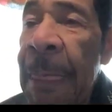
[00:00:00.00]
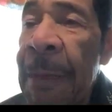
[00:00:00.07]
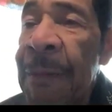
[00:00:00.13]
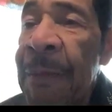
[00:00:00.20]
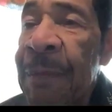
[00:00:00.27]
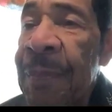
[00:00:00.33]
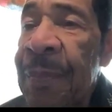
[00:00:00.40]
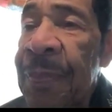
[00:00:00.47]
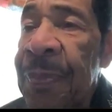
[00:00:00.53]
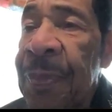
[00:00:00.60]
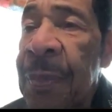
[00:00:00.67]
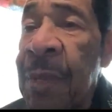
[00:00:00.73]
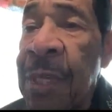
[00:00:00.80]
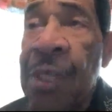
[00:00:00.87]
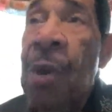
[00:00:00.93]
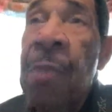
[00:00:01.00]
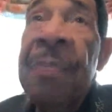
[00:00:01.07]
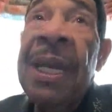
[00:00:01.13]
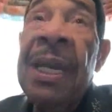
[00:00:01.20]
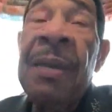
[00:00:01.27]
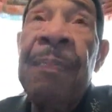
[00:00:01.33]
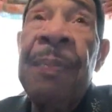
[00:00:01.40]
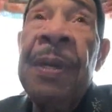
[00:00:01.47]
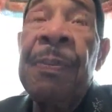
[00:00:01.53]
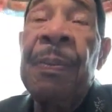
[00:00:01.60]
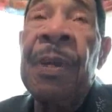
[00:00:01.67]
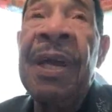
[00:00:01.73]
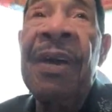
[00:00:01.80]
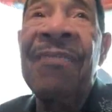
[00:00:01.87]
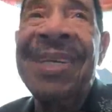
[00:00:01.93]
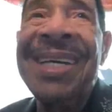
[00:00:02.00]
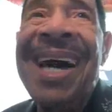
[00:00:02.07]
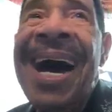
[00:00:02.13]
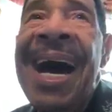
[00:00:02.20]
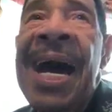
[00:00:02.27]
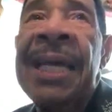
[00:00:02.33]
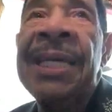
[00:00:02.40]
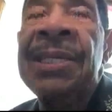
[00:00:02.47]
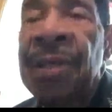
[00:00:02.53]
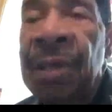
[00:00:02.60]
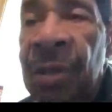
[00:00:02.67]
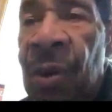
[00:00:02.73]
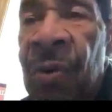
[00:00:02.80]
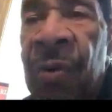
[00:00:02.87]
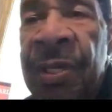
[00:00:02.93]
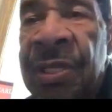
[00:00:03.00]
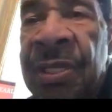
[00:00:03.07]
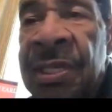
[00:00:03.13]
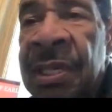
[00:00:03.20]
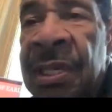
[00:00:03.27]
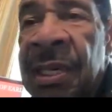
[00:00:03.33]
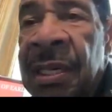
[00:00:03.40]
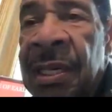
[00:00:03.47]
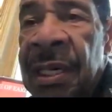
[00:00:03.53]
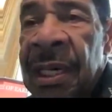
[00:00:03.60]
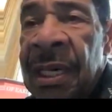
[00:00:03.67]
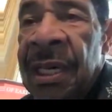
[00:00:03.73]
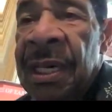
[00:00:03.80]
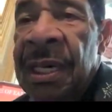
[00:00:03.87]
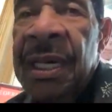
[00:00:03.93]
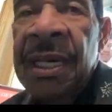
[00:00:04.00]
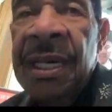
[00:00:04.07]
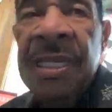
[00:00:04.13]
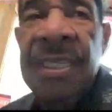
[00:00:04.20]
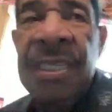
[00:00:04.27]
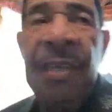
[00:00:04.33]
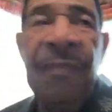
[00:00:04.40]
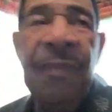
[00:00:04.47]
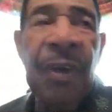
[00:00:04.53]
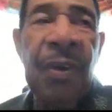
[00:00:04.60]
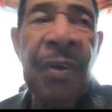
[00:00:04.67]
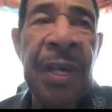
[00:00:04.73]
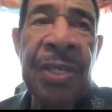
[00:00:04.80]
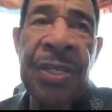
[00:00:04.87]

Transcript: Yeah. Now, but so many people have died, you know, it's difficult.